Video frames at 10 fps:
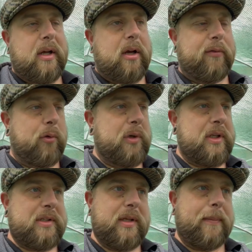I've
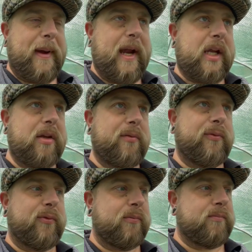ordered a pack of,
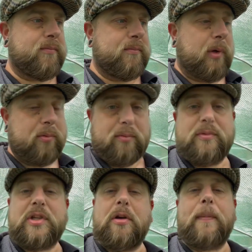well,
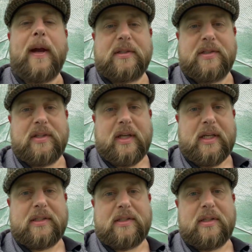2 packs of
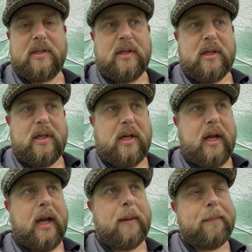seeds.
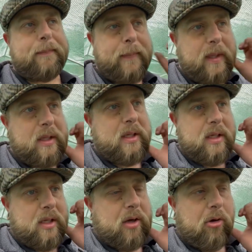I
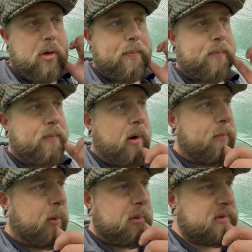
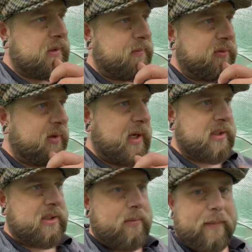bought some for a
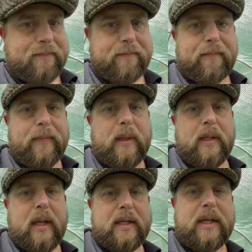customer,
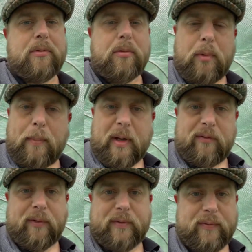and they were
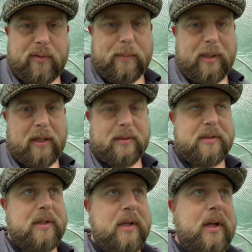£1.50 for the plant,
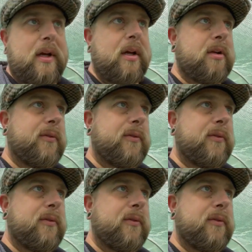and I